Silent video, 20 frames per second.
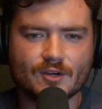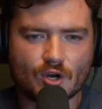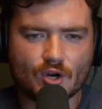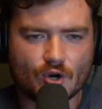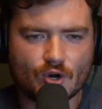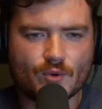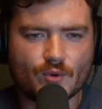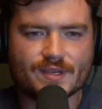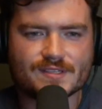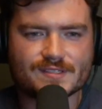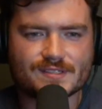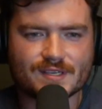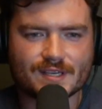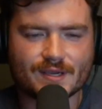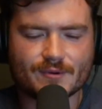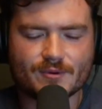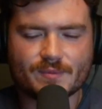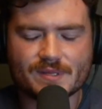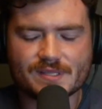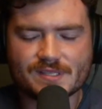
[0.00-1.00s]
Always. It
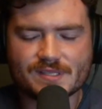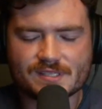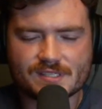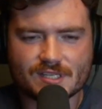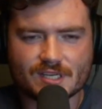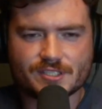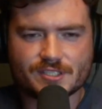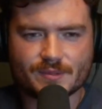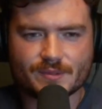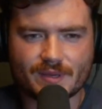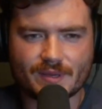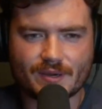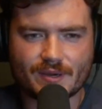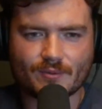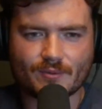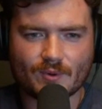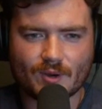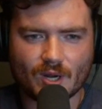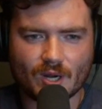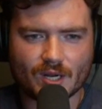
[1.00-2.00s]
would have been such a better
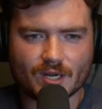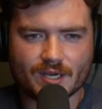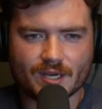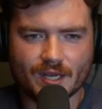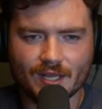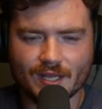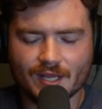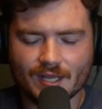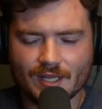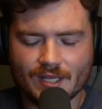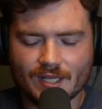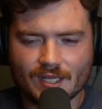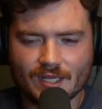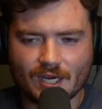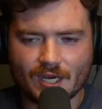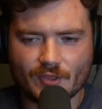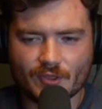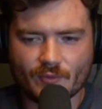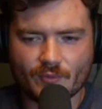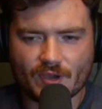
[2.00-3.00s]
walk
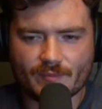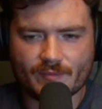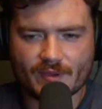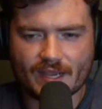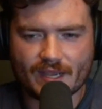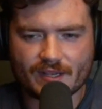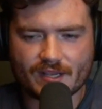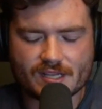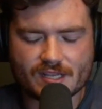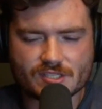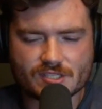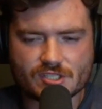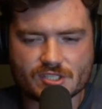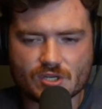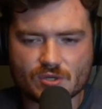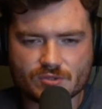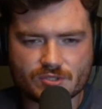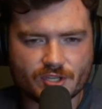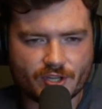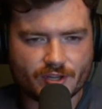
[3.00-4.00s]
on the way back. Got
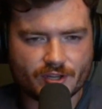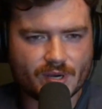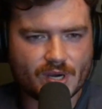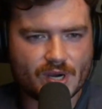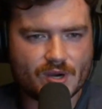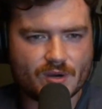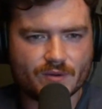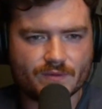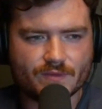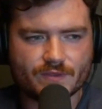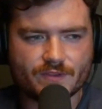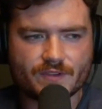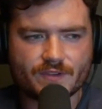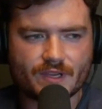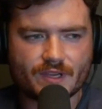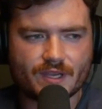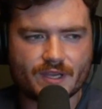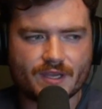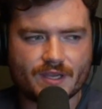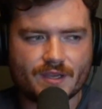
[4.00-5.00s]
soaked to the bones,
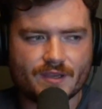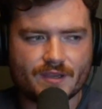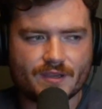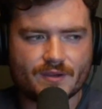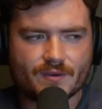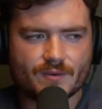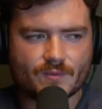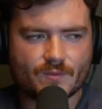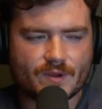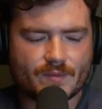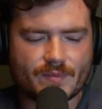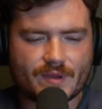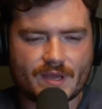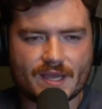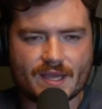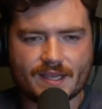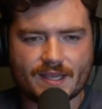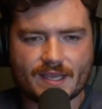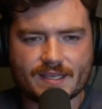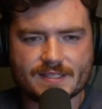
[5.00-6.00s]
went
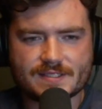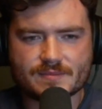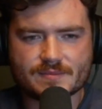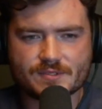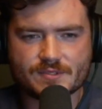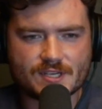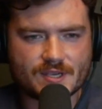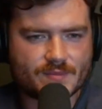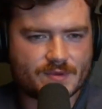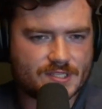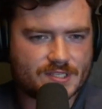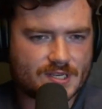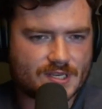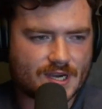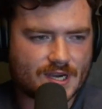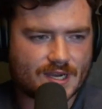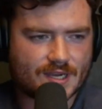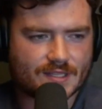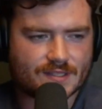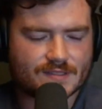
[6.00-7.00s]
back, ate some Jimmy
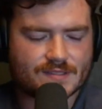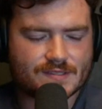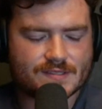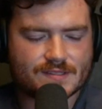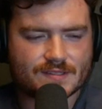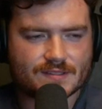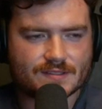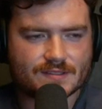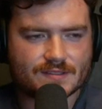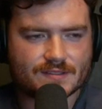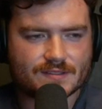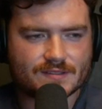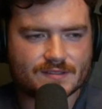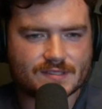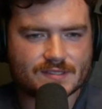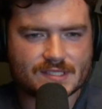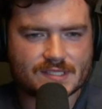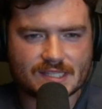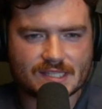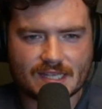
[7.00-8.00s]
John's,
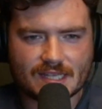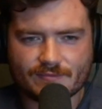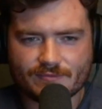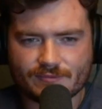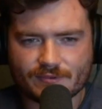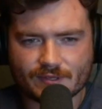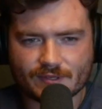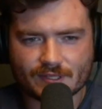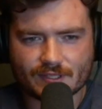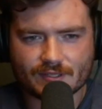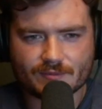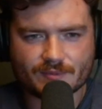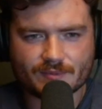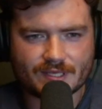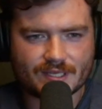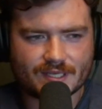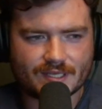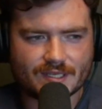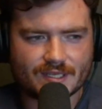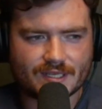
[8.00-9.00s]
slept for a little
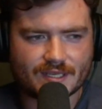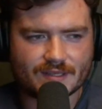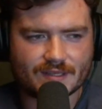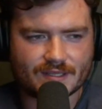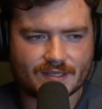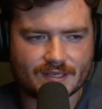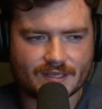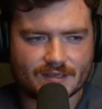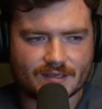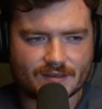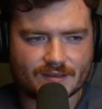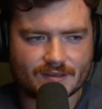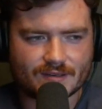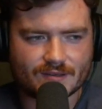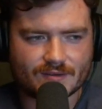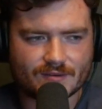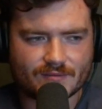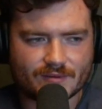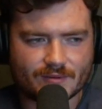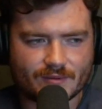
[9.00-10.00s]
bit, and then
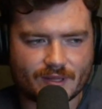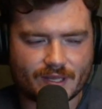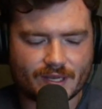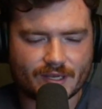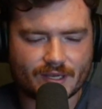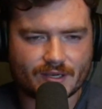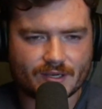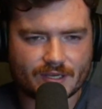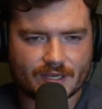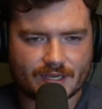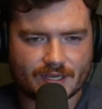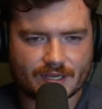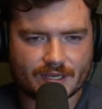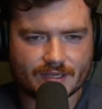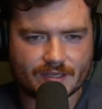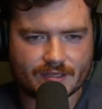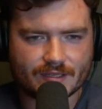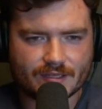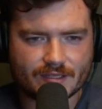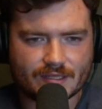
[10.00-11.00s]
we were like,
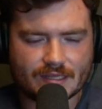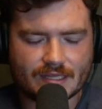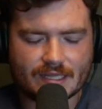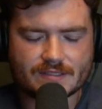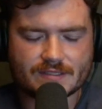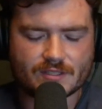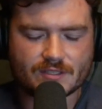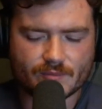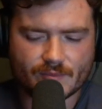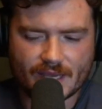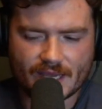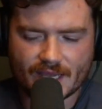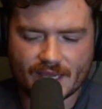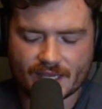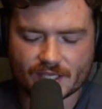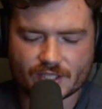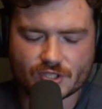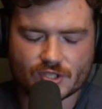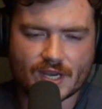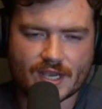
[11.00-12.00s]
okay, let's go
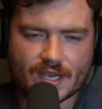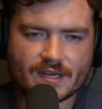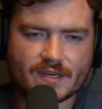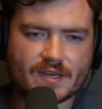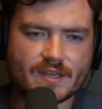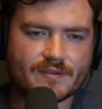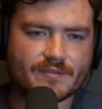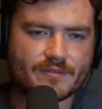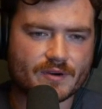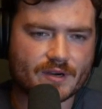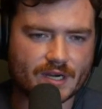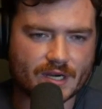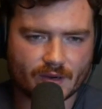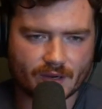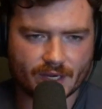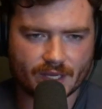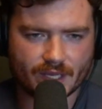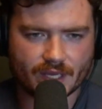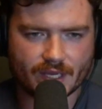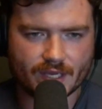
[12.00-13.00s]
back, try a different
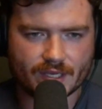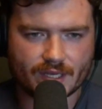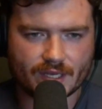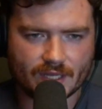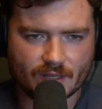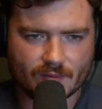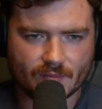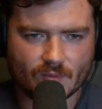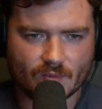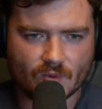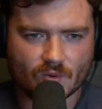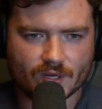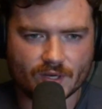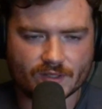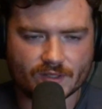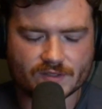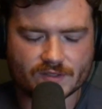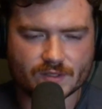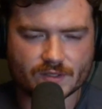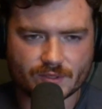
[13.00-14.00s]
area in the
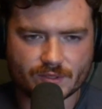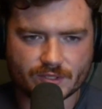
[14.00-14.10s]
morning. So